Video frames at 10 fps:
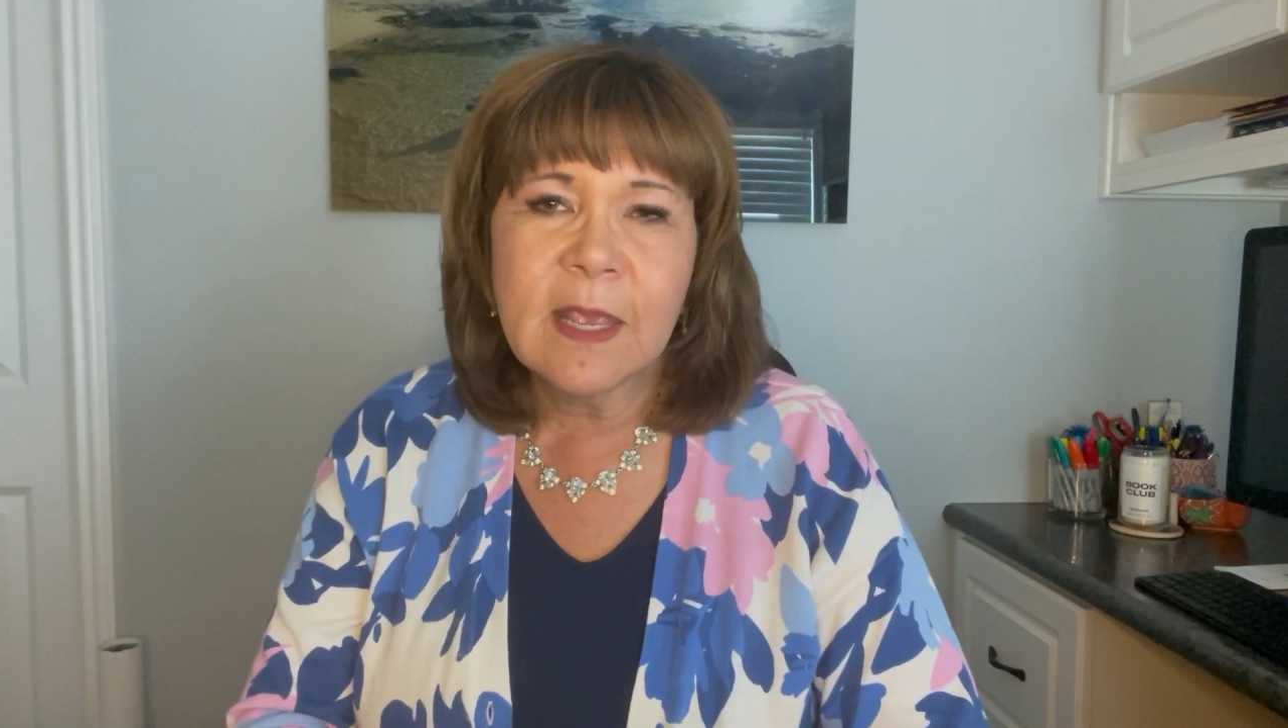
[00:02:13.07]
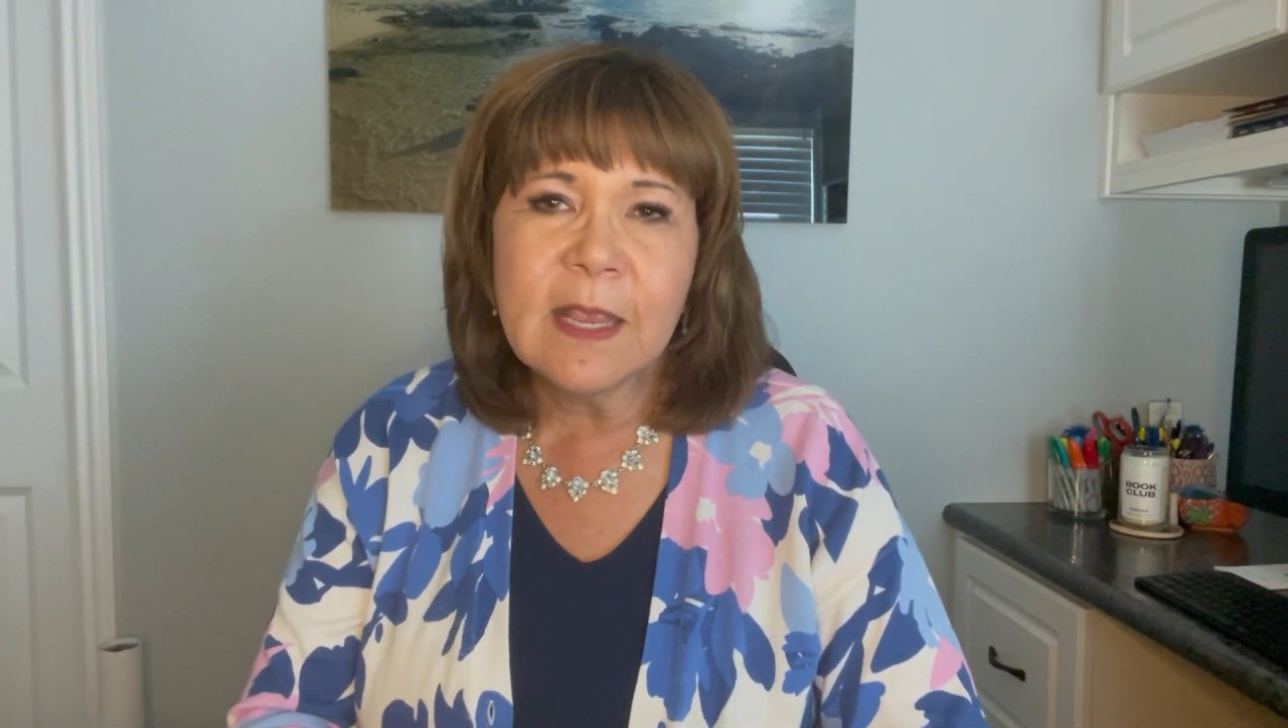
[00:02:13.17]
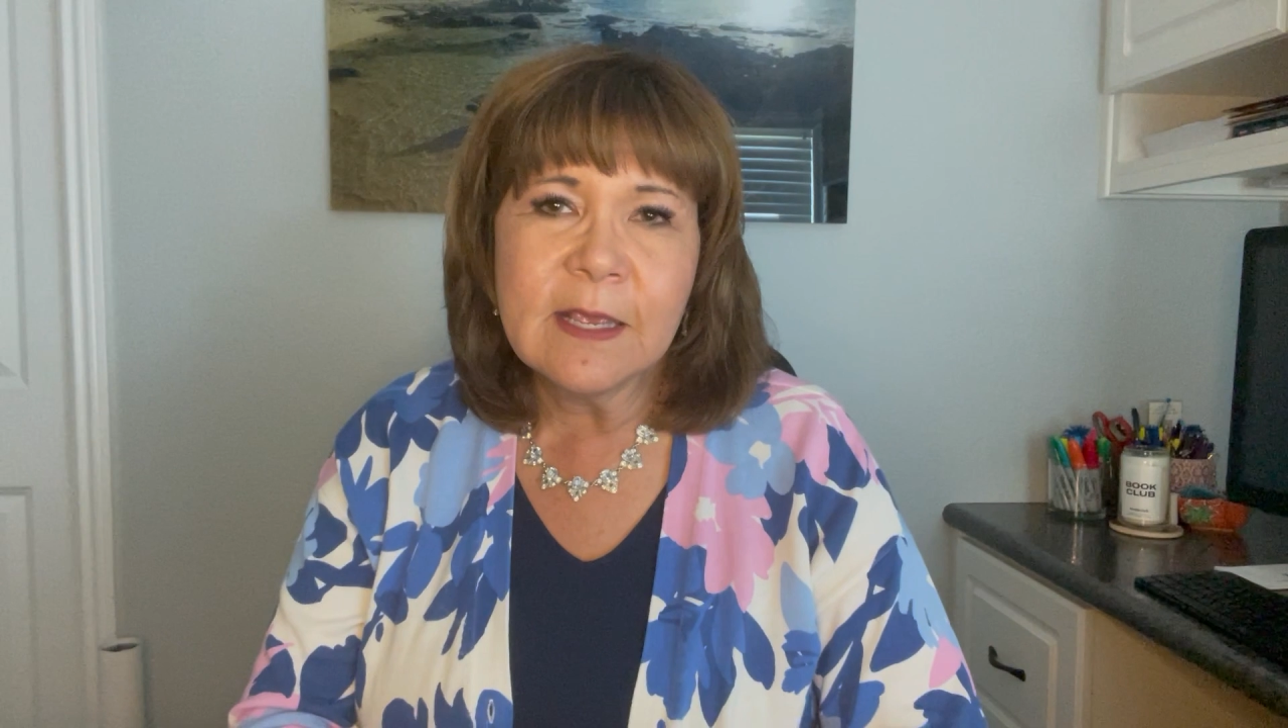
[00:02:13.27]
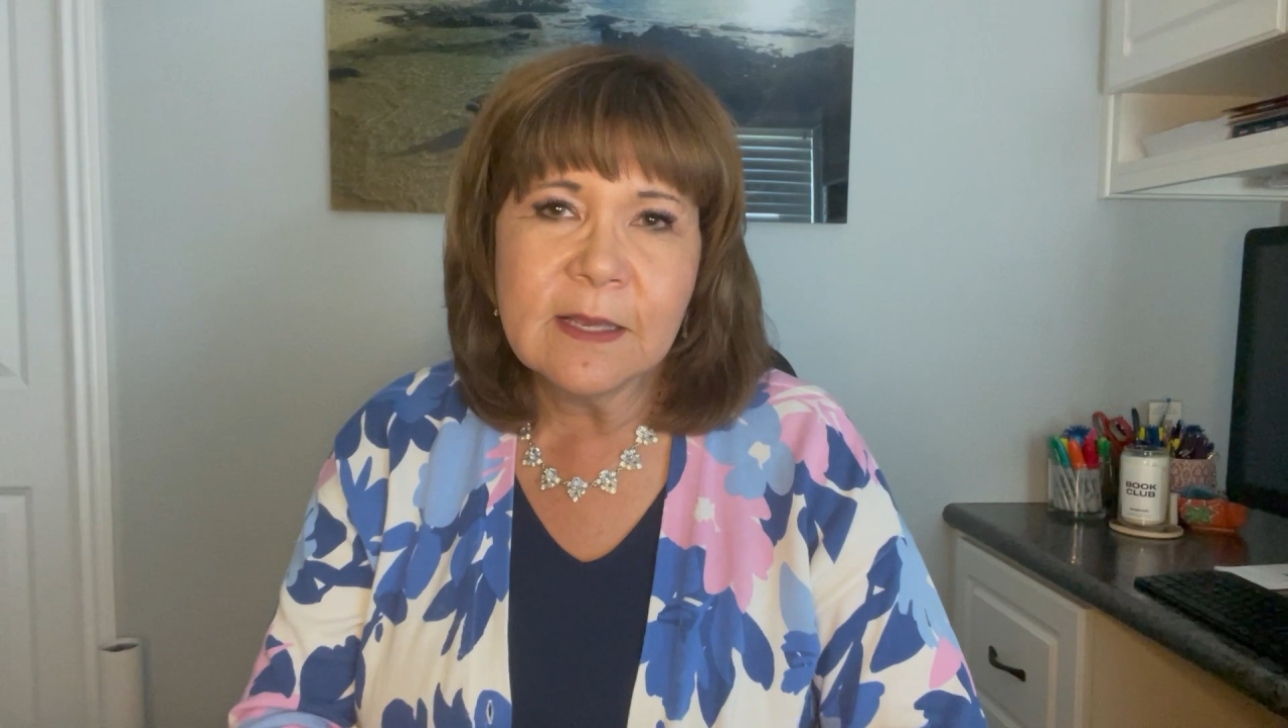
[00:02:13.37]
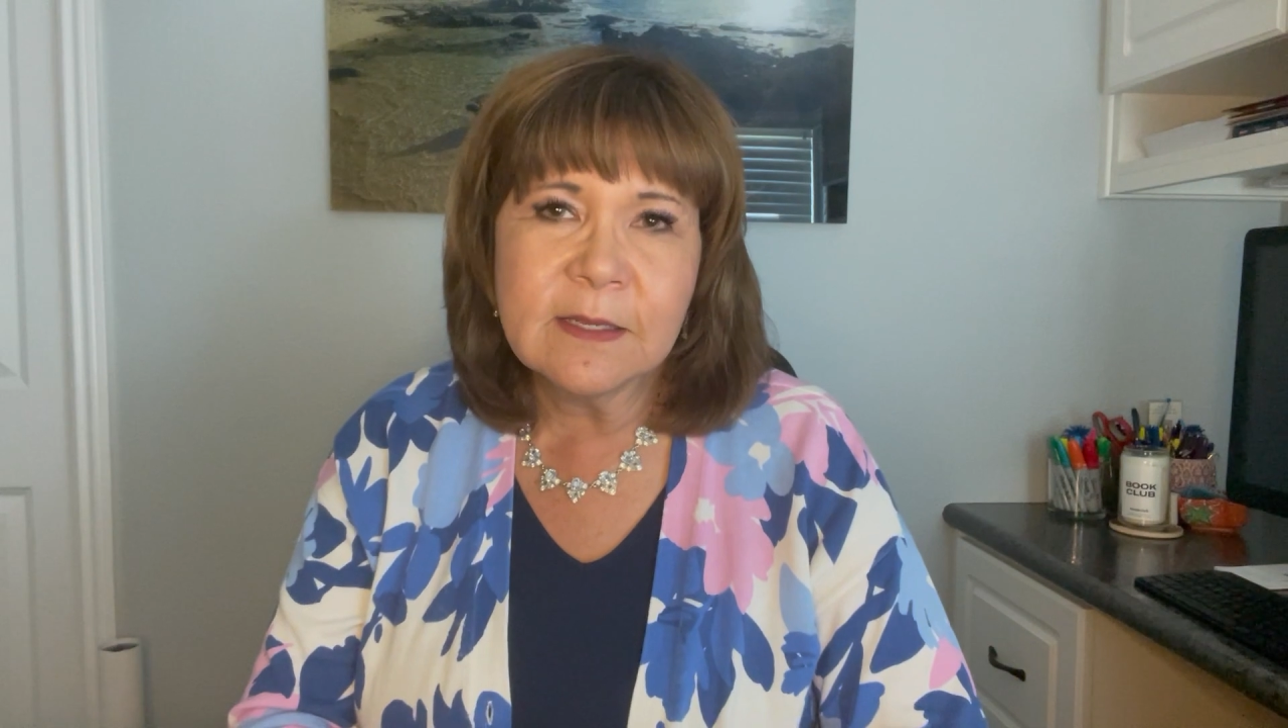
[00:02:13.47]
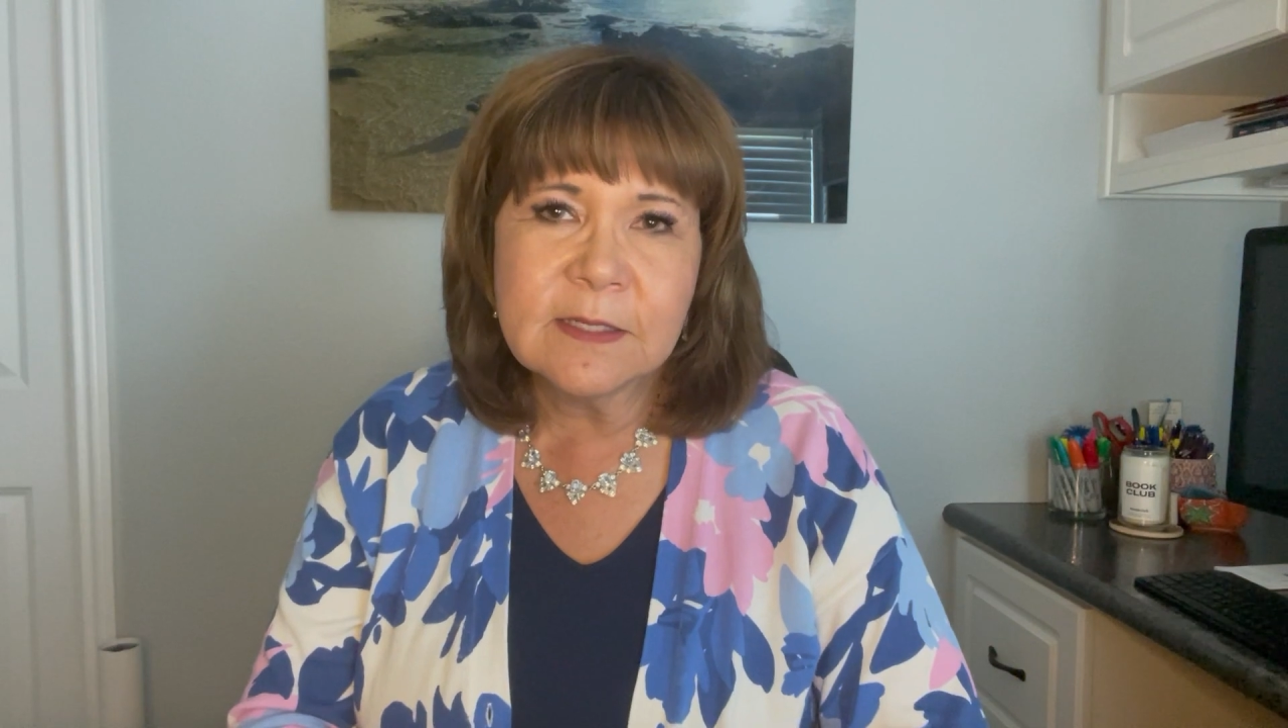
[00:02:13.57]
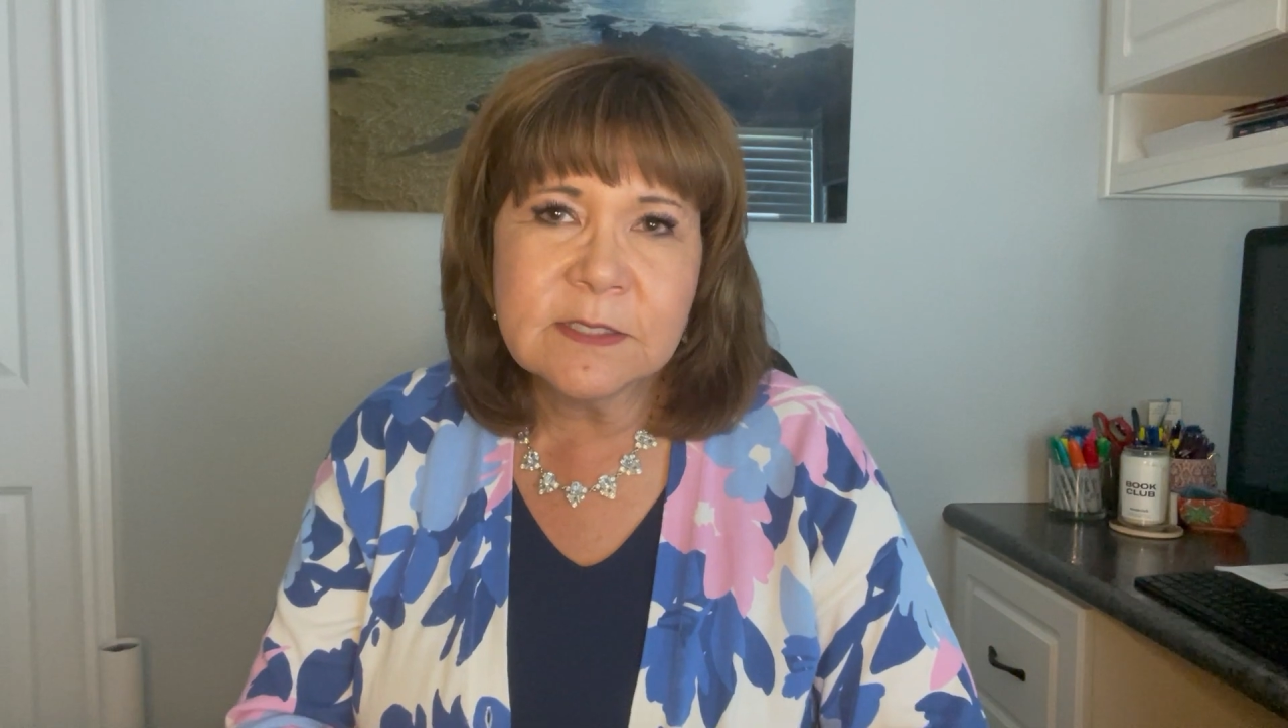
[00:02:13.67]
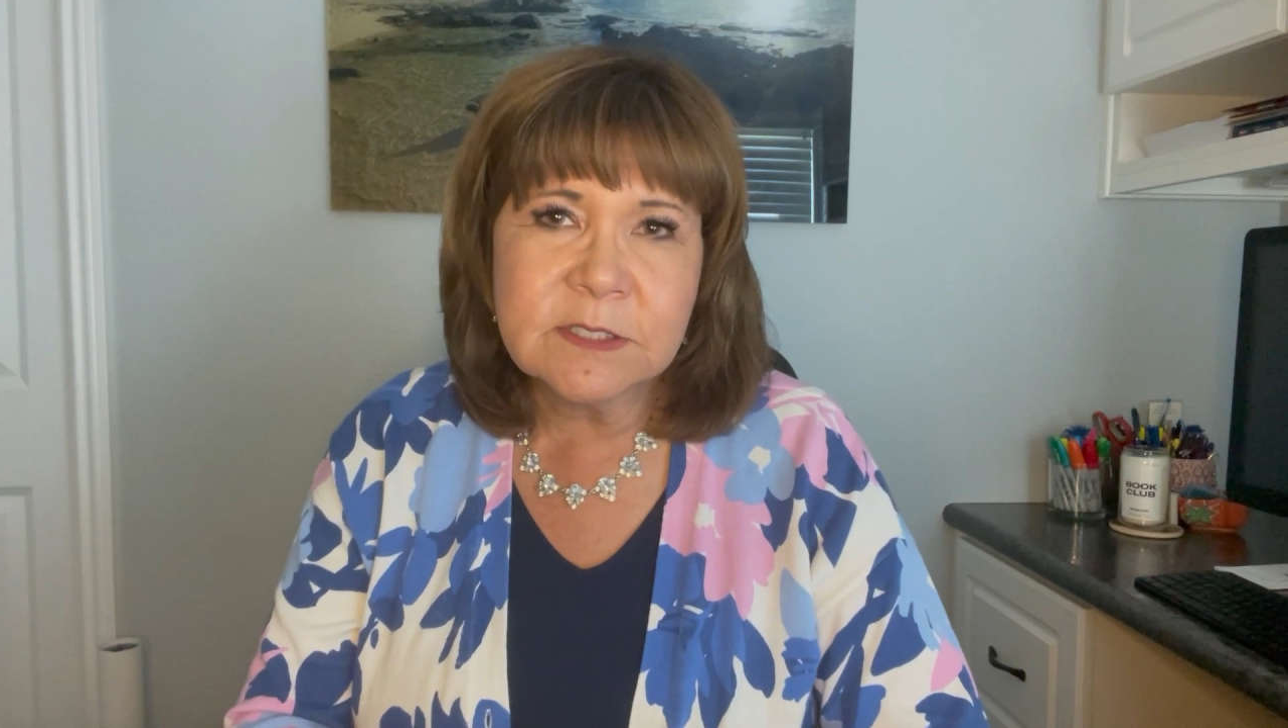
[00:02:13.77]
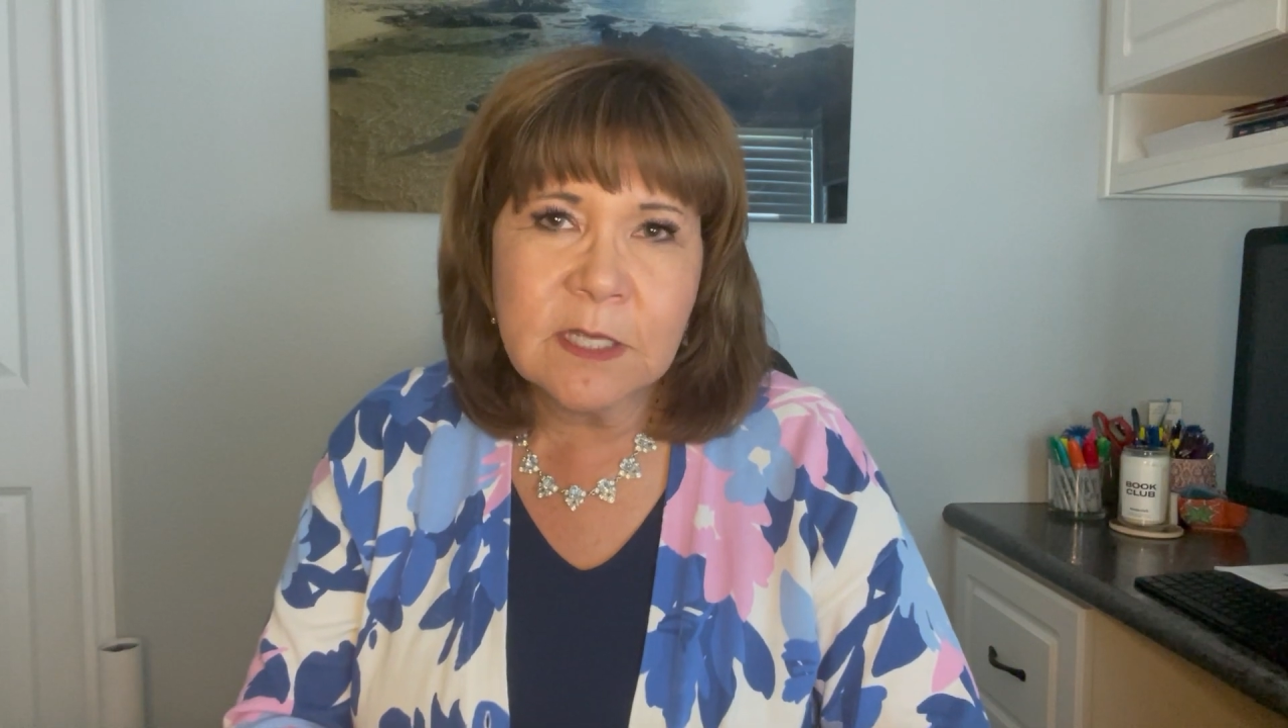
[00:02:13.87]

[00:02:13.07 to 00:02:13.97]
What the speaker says: and